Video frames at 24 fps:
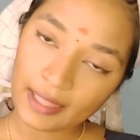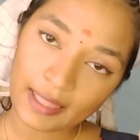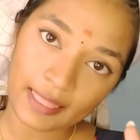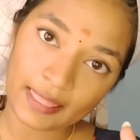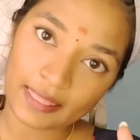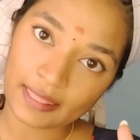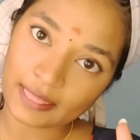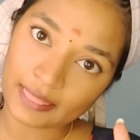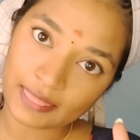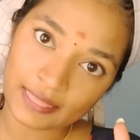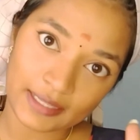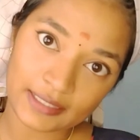
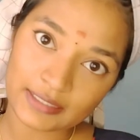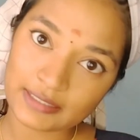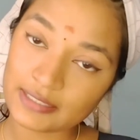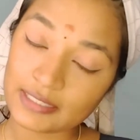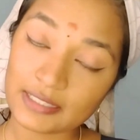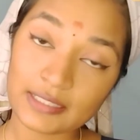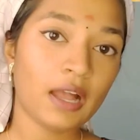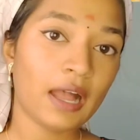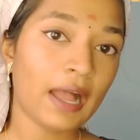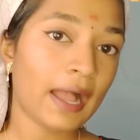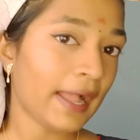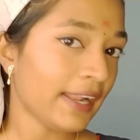And that's
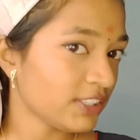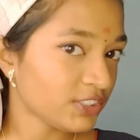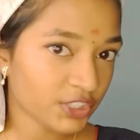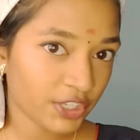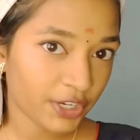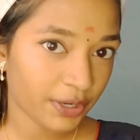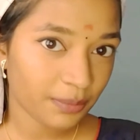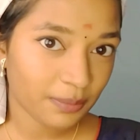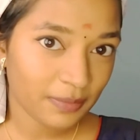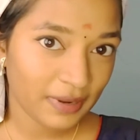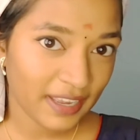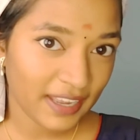it. I'll
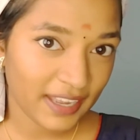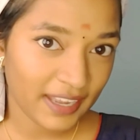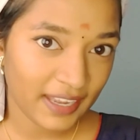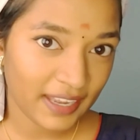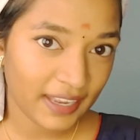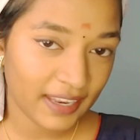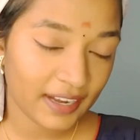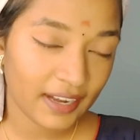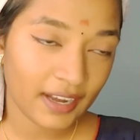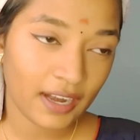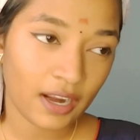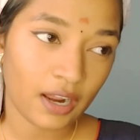show you my
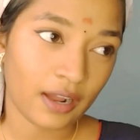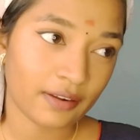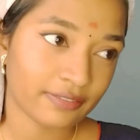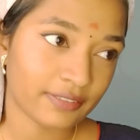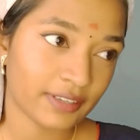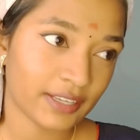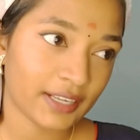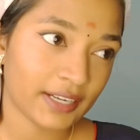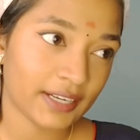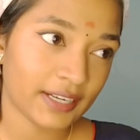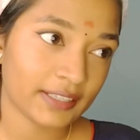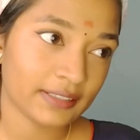hair
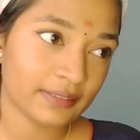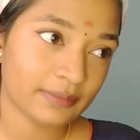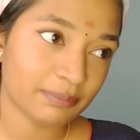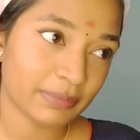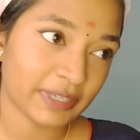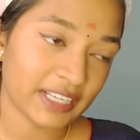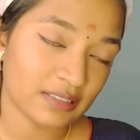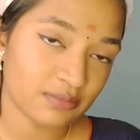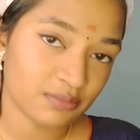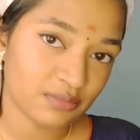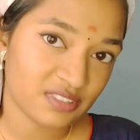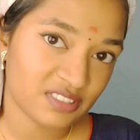after it
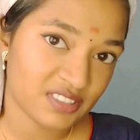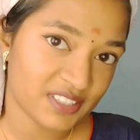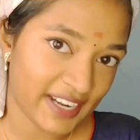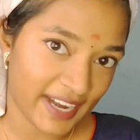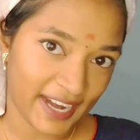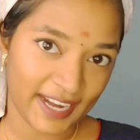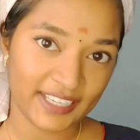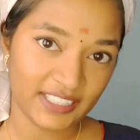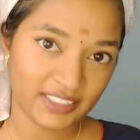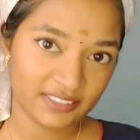becomes dry.